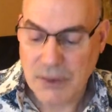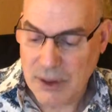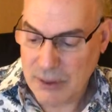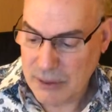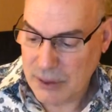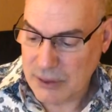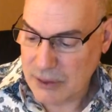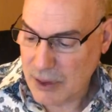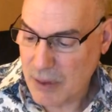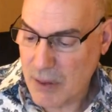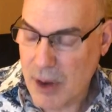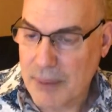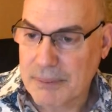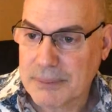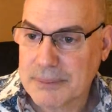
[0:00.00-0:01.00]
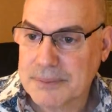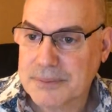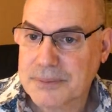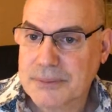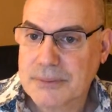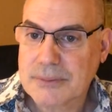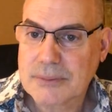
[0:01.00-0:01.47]
So let's go on.
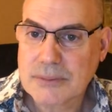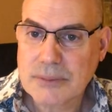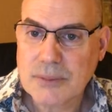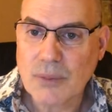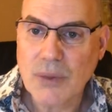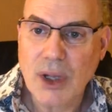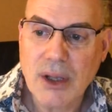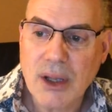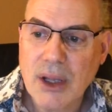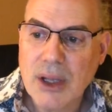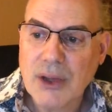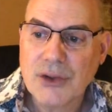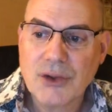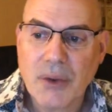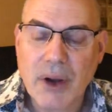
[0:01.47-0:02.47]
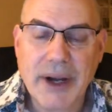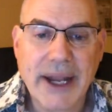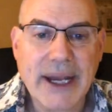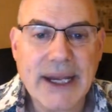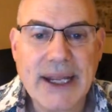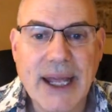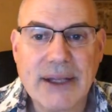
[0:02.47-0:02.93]
So on
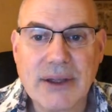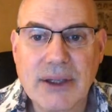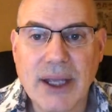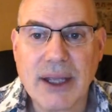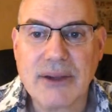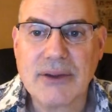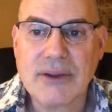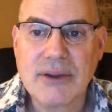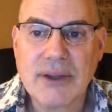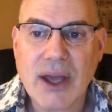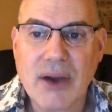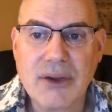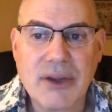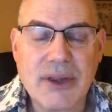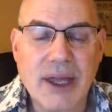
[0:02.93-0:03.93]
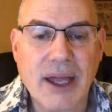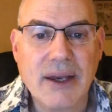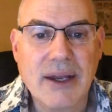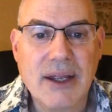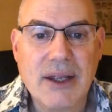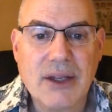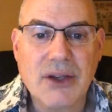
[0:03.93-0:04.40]
88, they tell you that
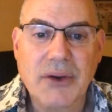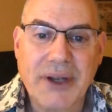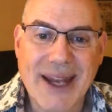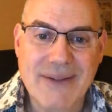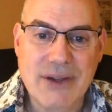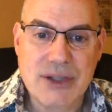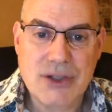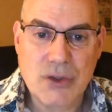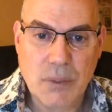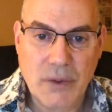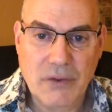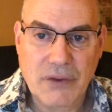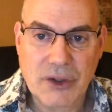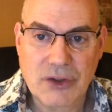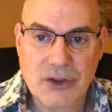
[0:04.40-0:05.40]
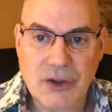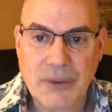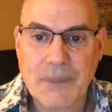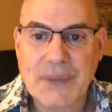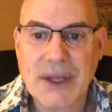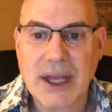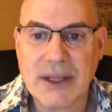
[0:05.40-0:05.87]
you can have a superficial,
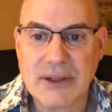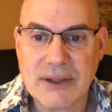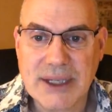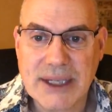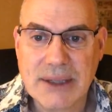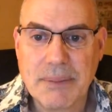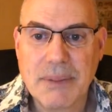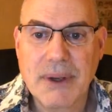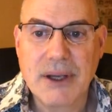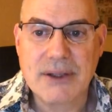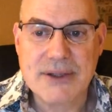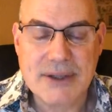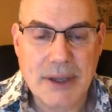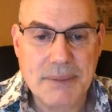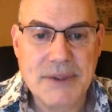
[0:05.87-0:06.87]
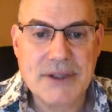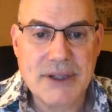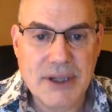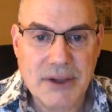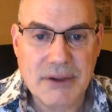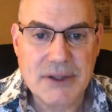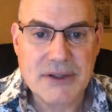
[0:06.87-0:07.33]
a deep, a
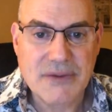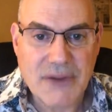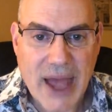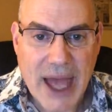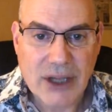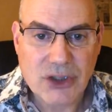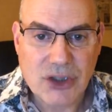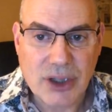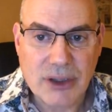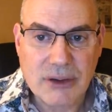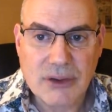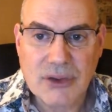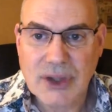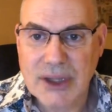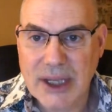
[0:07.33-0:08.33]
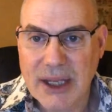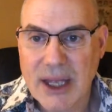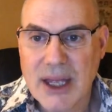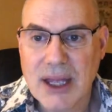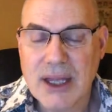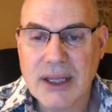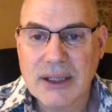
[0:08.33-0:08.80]
subserous fascia. So they
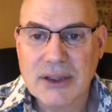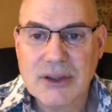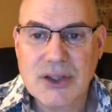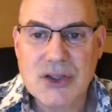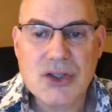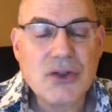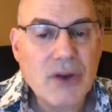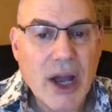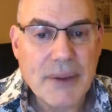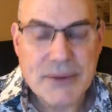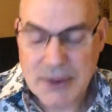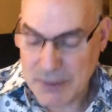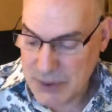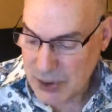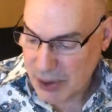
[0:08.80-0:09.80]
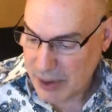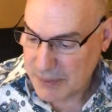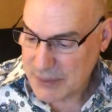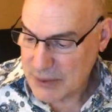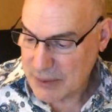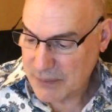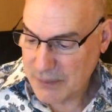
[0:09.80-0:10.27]
describe some
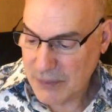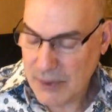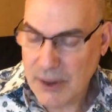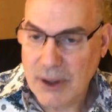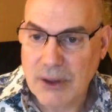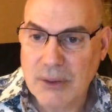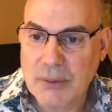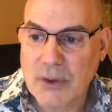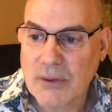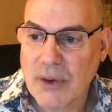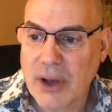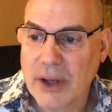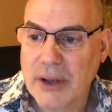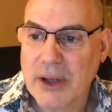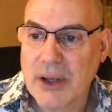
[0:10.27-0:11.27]
terms. Let's move on.